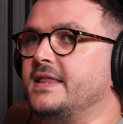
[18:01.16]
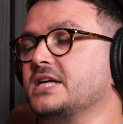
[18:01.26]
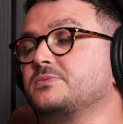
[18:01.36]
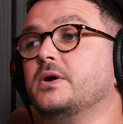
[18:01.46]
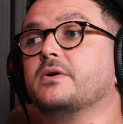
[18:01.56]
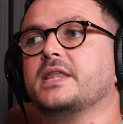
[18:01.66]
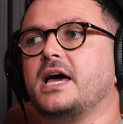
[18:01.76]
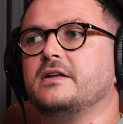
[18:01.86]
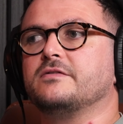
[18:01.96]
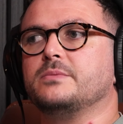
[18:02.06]
and that's where I'll get
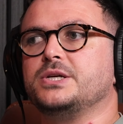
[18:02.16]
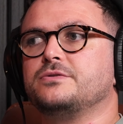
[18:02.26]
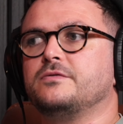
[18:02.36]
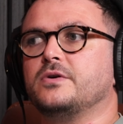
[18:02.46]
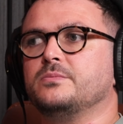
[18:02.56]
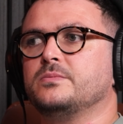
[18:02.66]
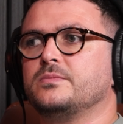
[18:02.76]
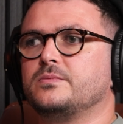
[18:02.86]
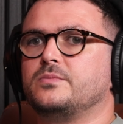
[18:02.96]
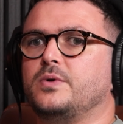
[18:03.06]
that information from.
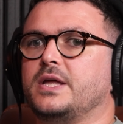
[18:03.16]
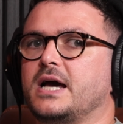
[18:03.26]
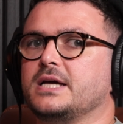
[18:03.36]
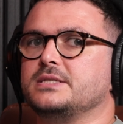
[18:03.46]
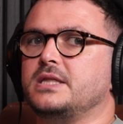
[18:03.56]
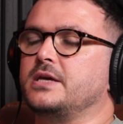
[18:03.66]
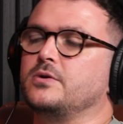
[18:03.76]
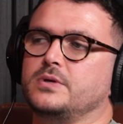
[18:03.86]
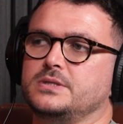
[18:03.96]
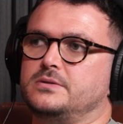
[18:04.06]
Whereas they
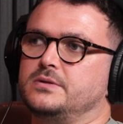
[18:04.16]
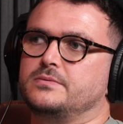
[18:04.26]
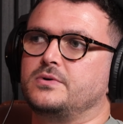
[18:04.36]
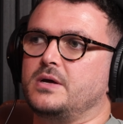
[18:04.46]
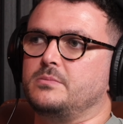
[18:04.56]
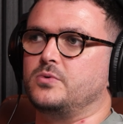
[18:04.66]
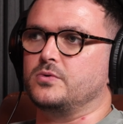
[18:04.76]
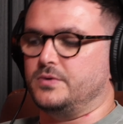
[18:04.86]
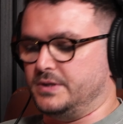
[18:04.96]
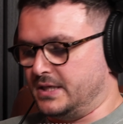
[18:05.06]
can go into the client
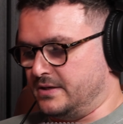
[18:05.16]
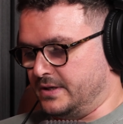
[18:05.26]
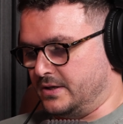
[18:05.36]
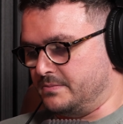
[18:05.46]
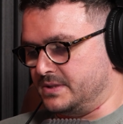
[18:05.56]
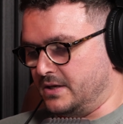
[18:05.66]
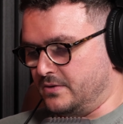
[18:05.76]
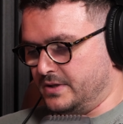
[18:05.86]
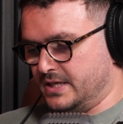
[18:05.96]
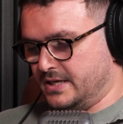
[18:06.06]
portal and kind of like update all